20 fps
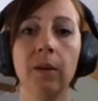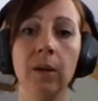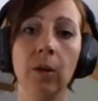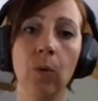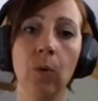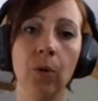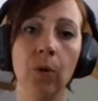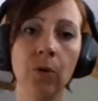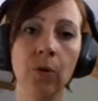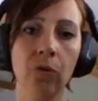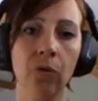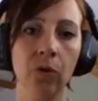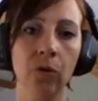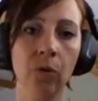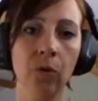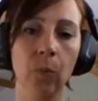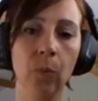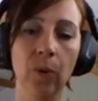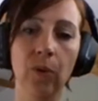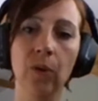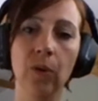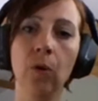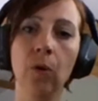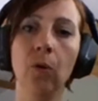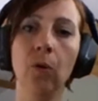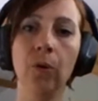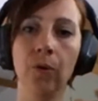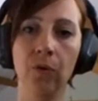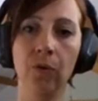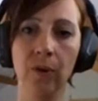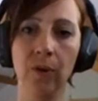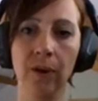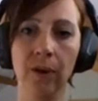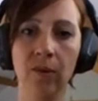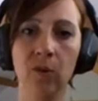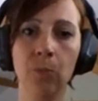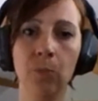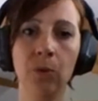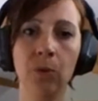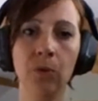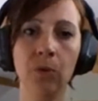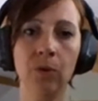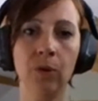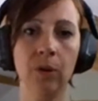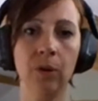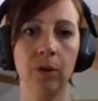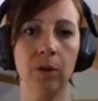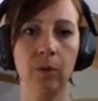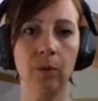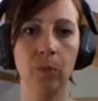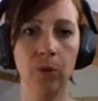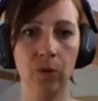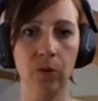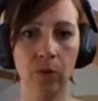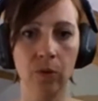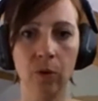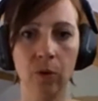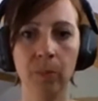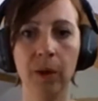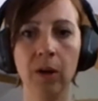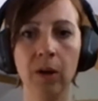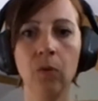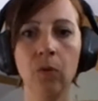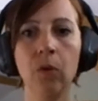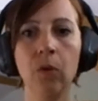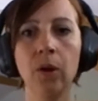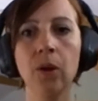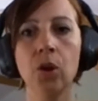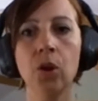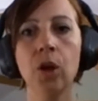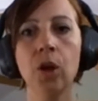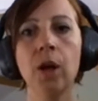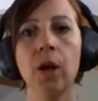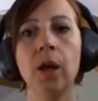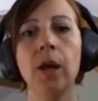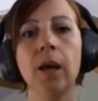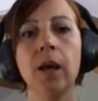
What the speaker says: the auditor, with the audit expert, with the domain knowledge?